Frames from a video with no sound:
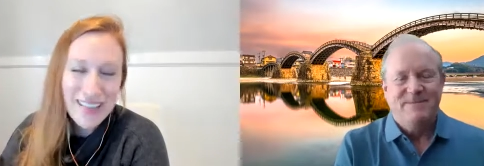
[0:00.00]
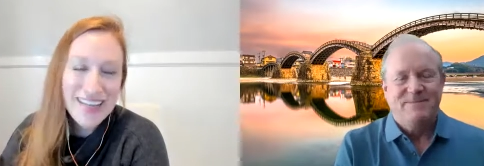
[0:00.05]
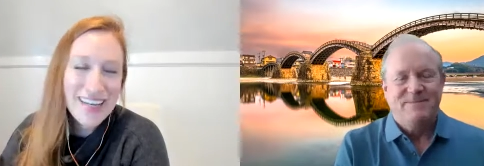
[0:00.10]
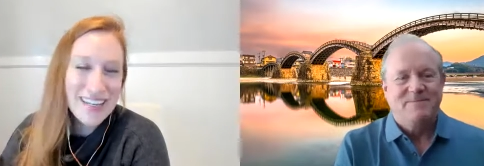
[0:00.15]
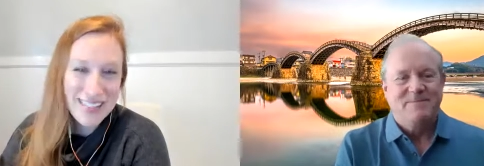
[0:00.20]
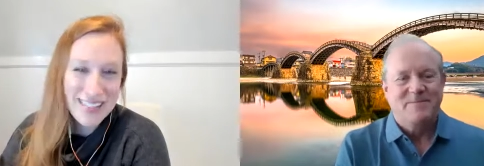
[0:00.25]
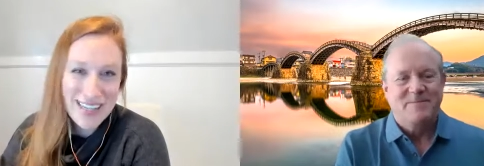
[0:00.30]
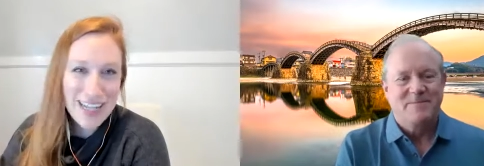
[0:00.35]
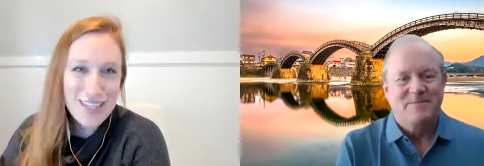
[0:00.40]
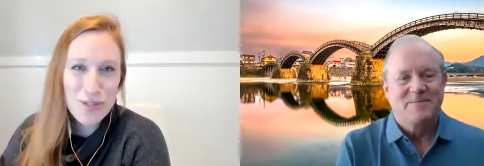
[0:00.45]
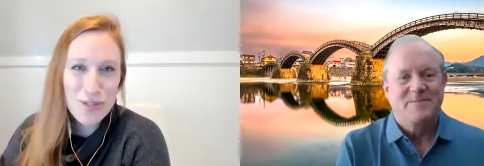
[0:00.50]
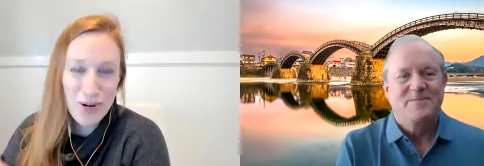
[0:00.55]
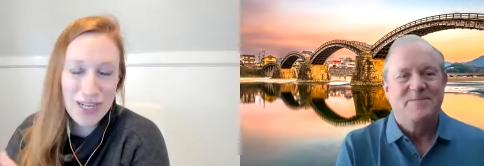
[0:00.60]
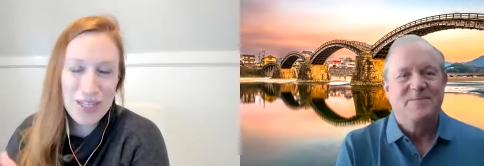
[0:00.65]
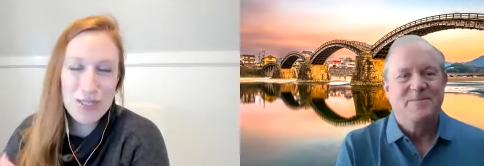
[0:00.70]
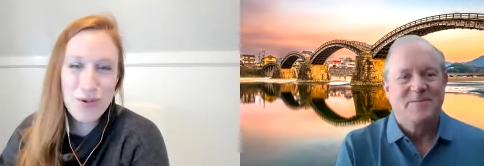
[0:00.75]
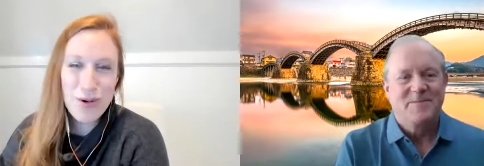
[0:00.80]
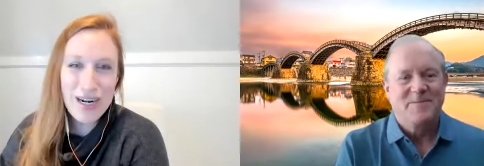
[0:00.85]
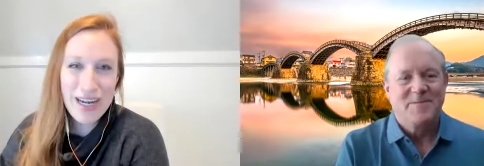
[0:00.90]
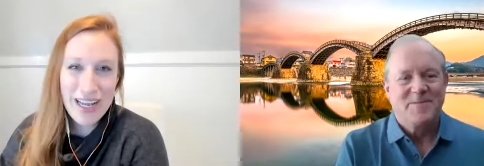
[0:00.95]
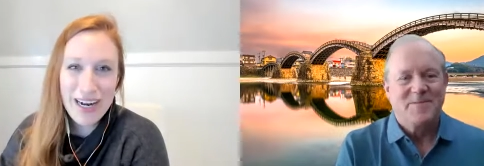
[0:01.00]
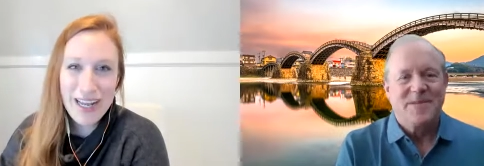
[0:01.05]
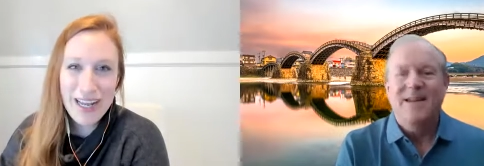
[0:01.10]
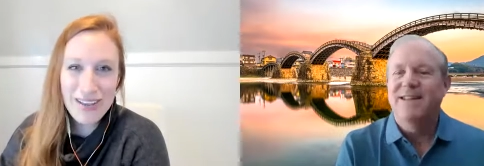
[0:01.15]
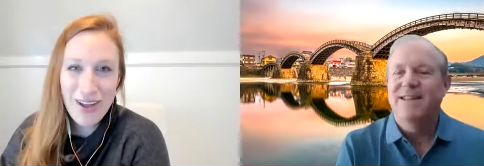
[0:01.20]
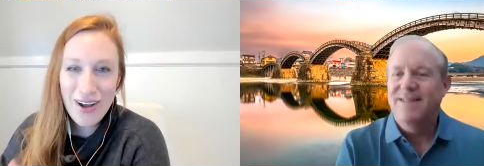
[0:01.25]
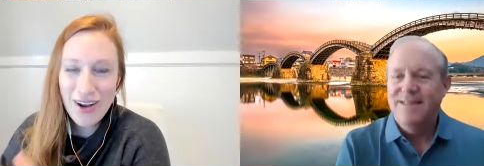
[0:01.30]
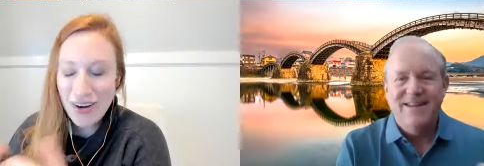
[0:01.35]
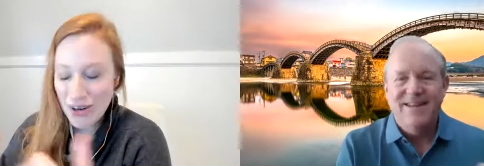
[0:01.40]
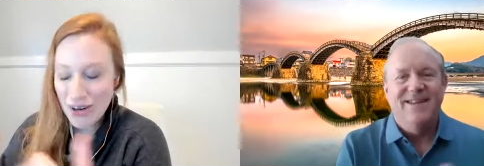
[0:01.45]
Speaker 1: that it's not 2020 any
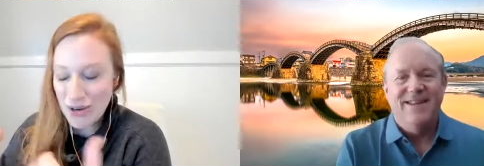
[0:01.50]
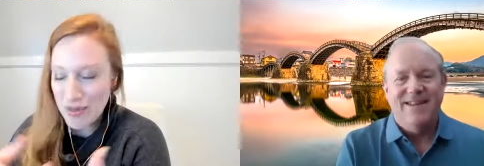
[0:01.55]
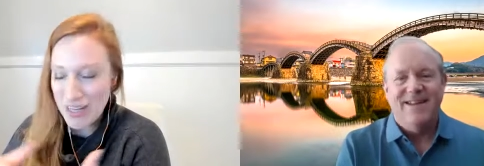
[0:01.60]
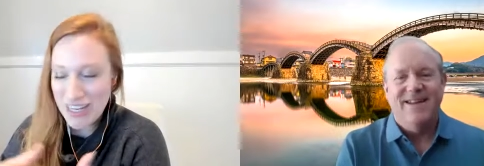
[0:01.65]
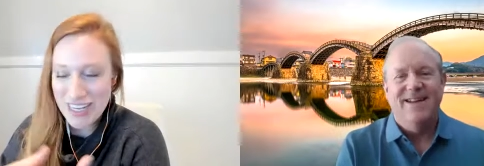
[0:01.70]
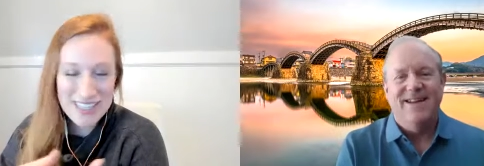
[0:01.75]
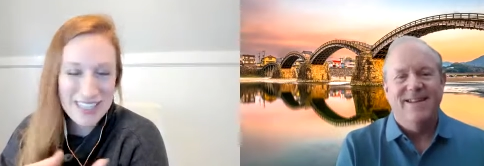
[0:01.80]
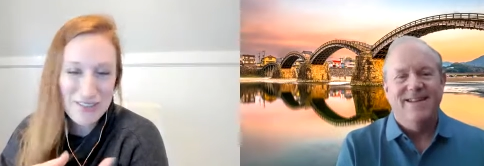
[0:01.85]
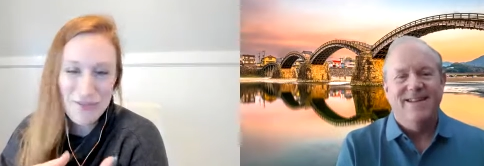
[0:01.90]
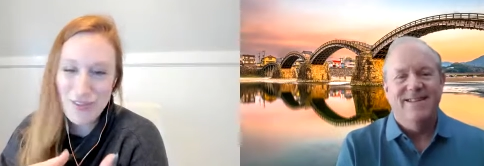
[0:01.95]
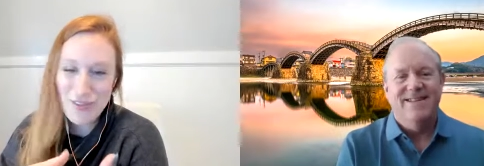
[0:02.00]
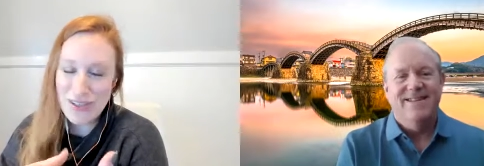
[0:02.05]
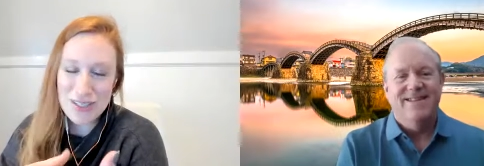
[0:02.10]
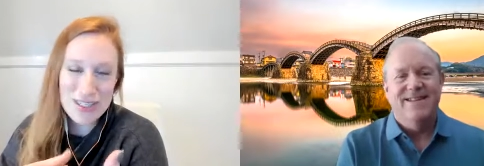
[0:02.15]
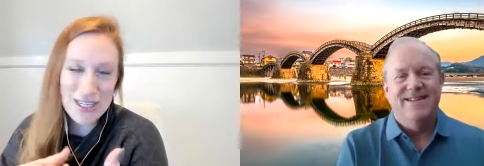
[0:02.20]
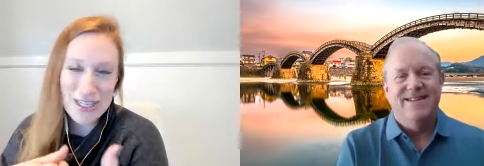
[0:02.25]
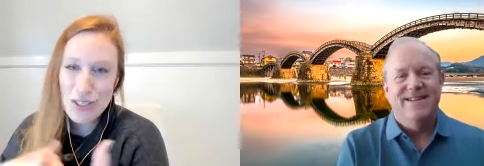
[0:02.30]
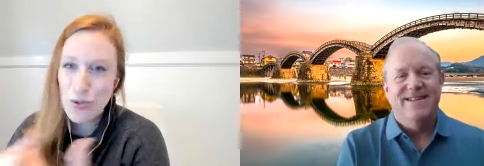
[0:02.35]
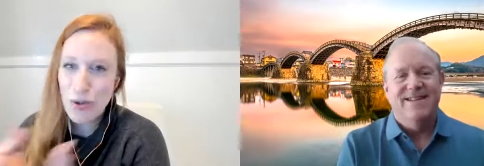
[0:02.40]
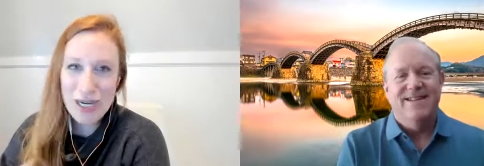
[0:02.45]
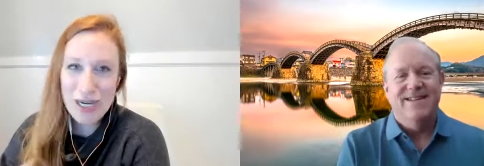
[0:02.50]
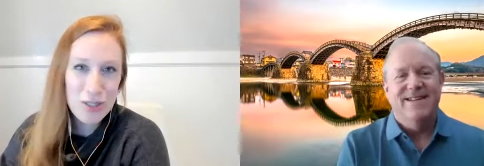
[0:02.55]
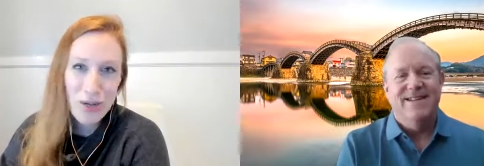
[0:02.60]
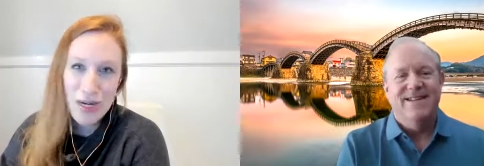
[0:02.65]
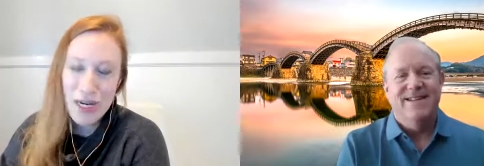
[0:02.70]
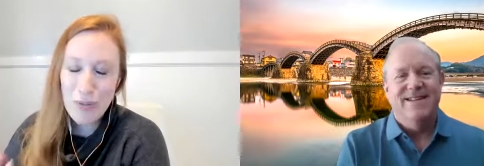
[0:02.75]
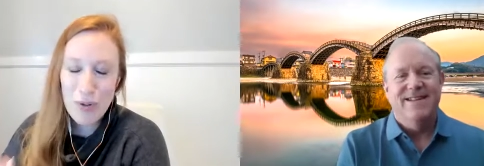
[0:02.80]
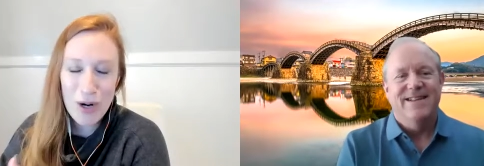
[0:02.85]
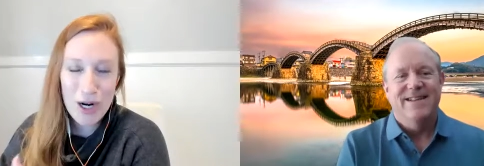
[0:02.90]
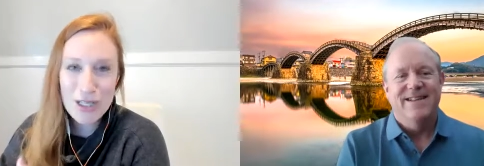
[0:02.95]
longer because it feels like 2020
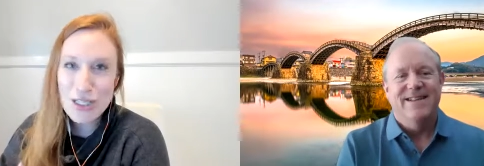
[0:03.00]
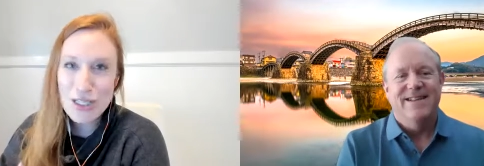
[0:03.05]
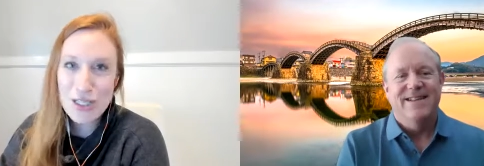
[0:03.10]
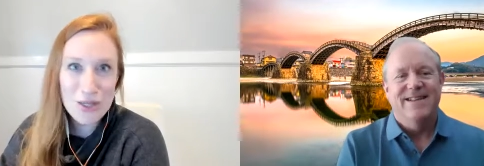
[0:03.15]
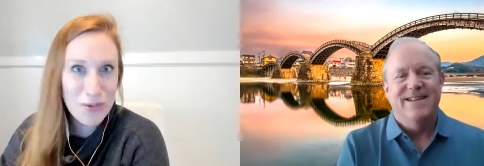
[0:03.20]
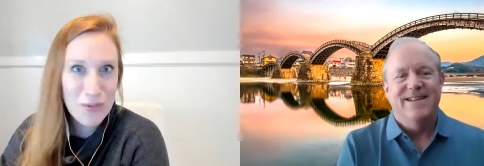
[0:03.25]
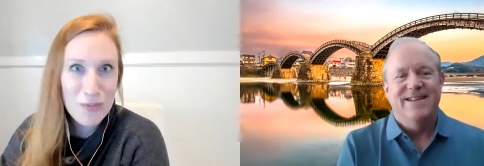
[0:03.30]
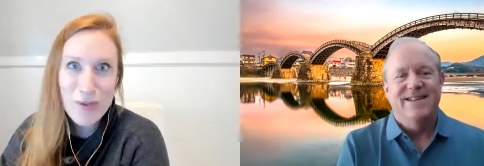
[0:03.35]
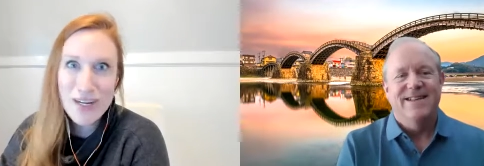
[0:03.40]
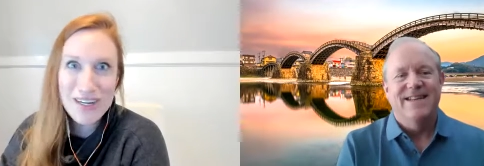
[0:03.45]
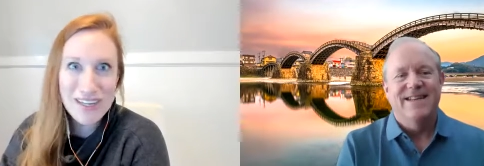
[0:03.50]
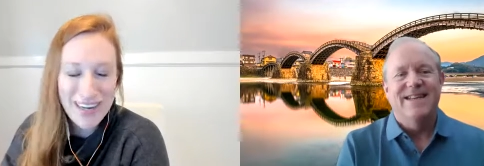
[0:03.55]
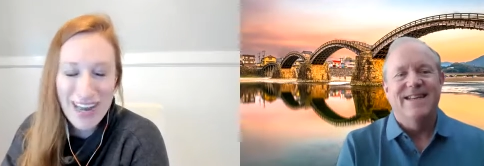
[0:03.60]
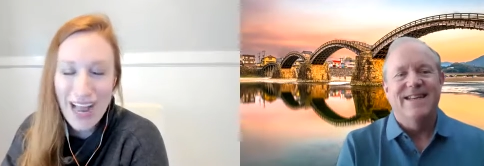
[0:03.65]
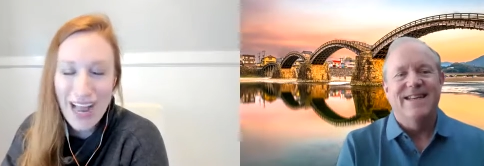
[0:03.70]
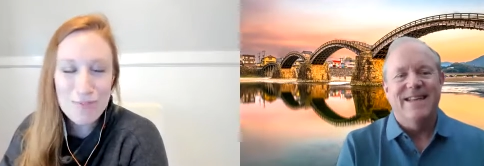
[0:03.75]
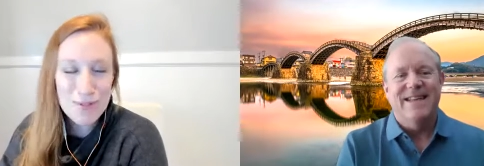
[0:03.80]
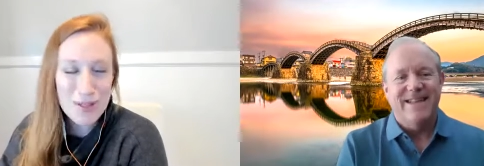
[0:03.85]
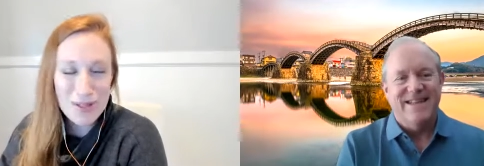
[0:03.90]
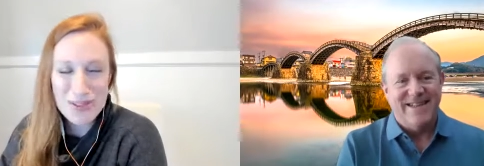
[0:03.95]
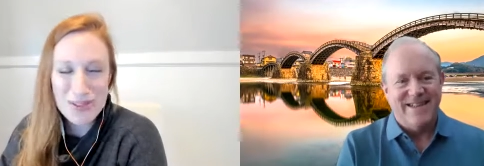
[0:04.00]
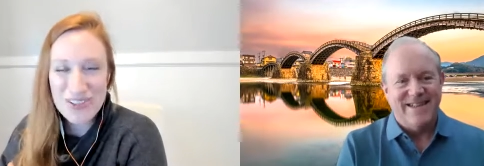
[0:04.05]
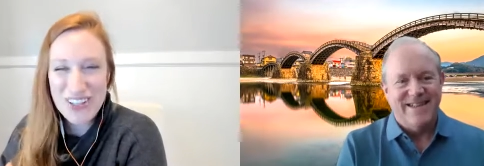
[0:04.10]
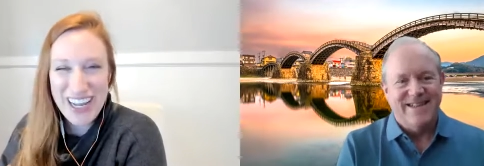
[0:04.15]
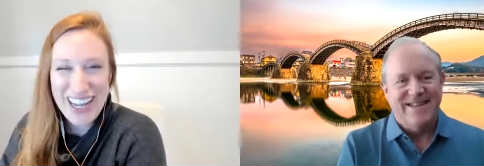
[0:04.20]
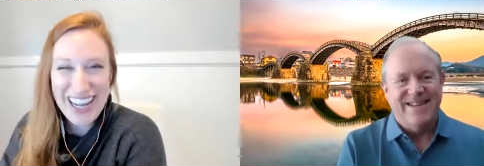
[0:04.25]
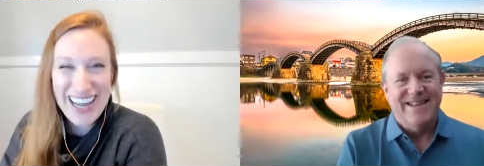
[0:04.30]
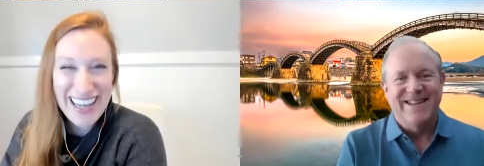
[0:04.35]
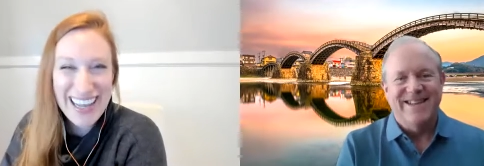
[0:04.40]
part two, but absolutely.